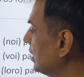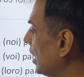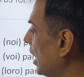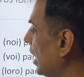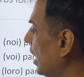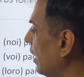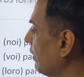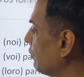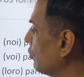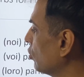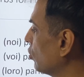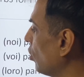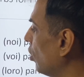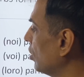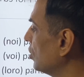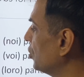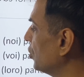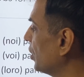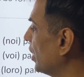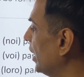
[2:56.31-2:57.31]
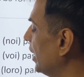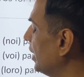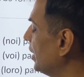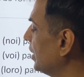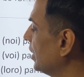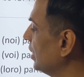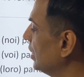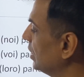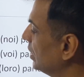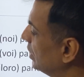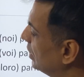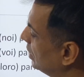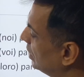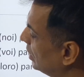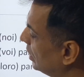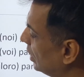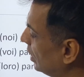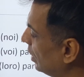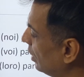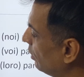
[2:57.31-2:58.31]
I have to conjugate
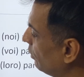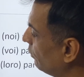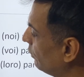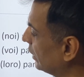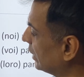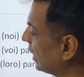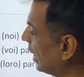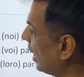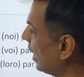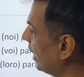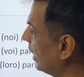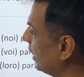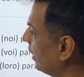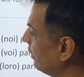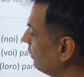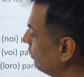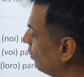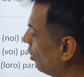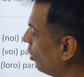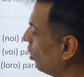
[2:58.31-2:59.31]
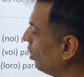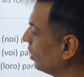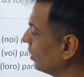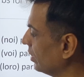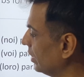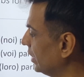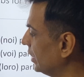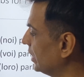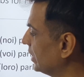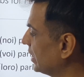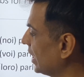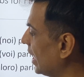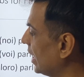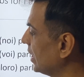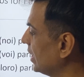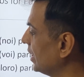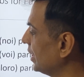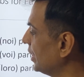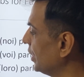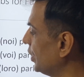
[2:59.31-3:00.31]
with I, or in
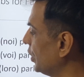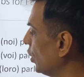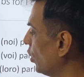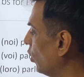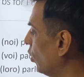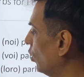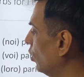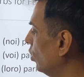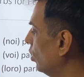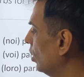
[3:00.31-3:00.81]
Italian io.